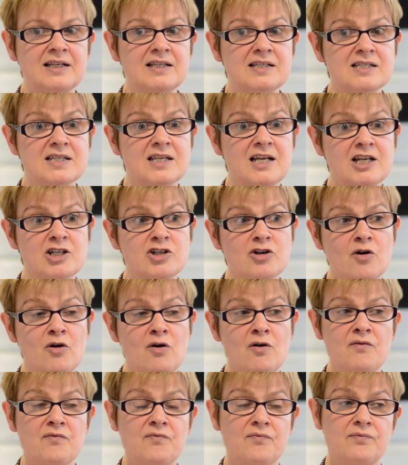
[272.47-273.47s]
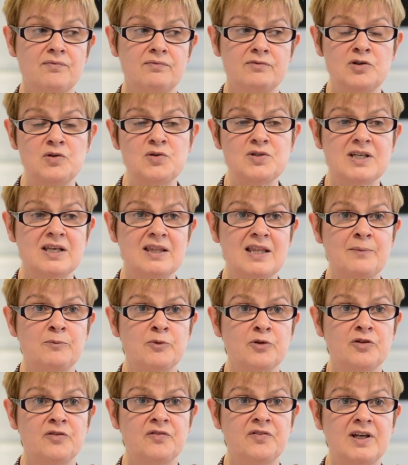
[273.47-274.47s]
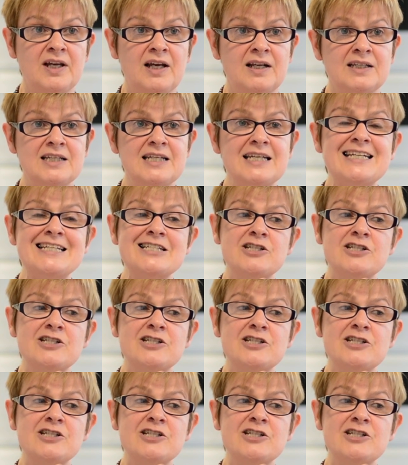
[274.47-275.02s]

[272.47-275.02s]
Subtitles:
instead of using them on the VLE,